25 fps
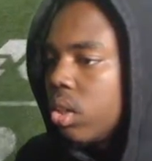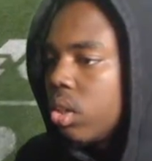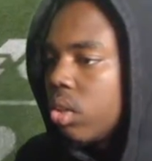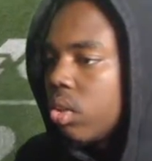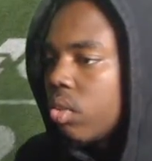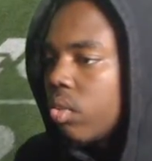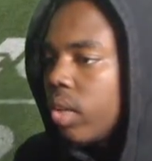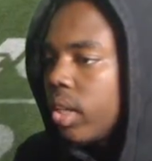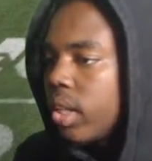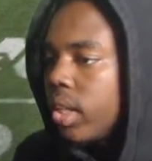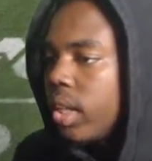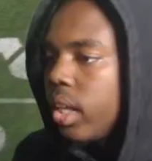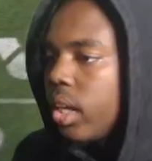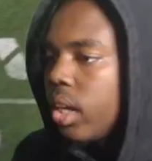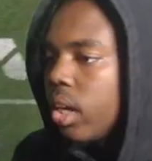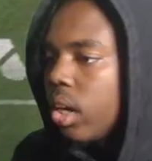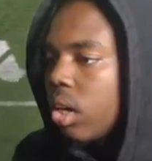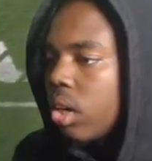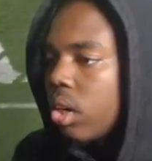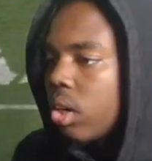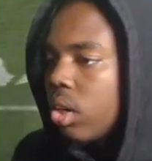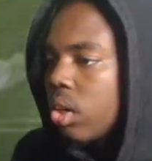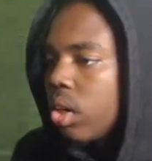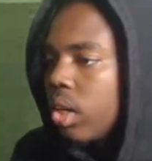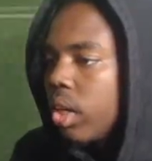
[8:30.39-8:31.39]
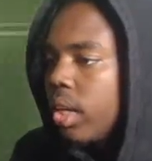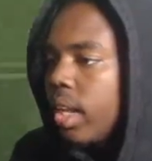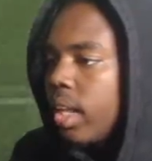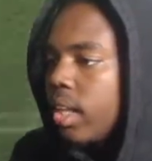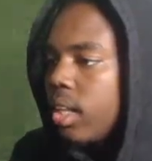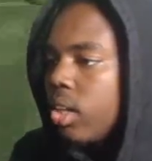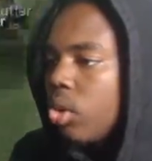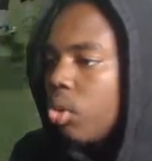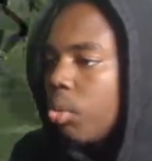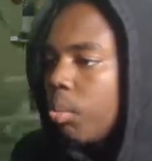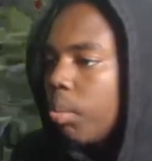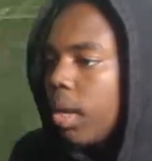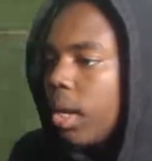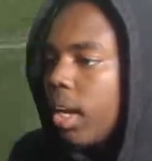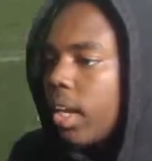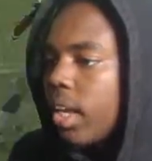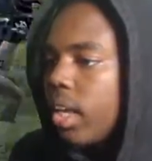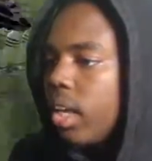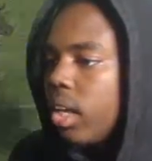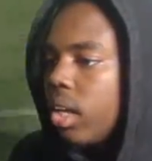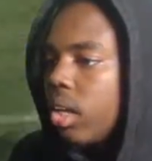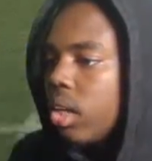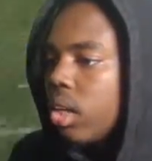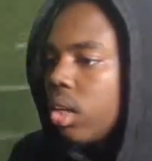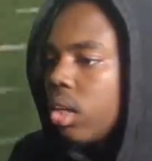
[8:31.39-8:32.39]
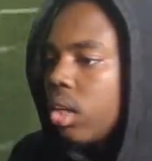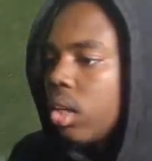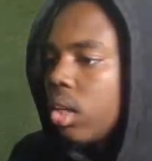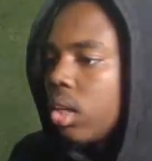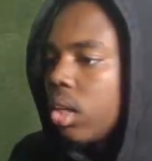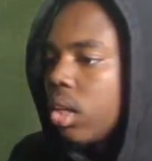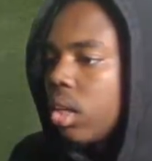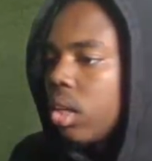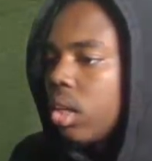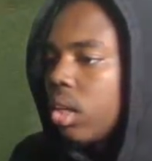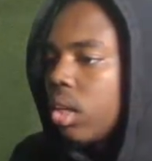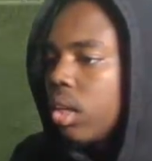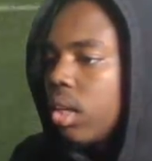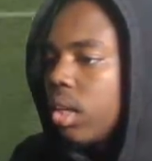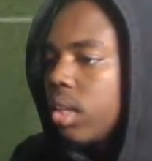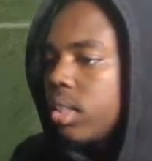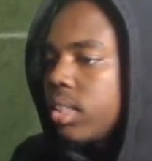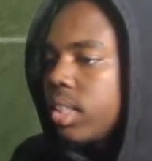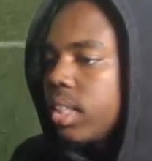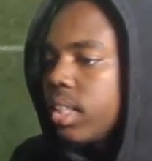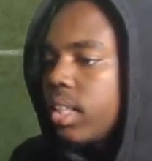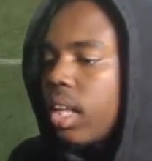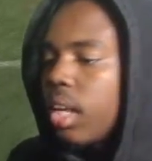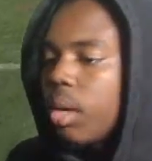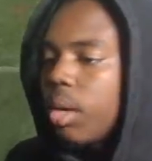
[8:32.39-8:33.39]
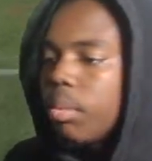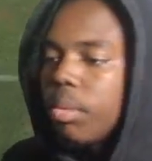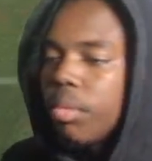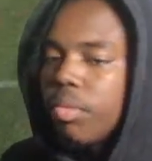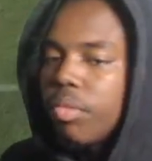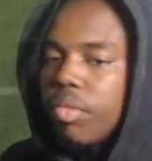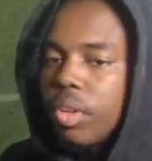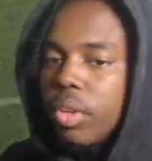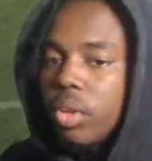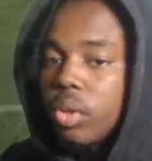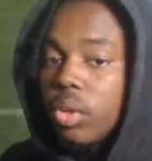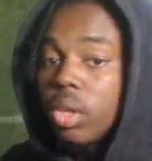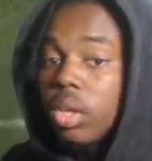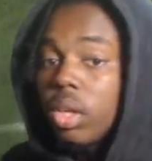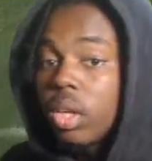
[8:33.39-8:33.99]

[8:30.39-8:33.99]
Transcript: right there in that little pocket, and take that up the field.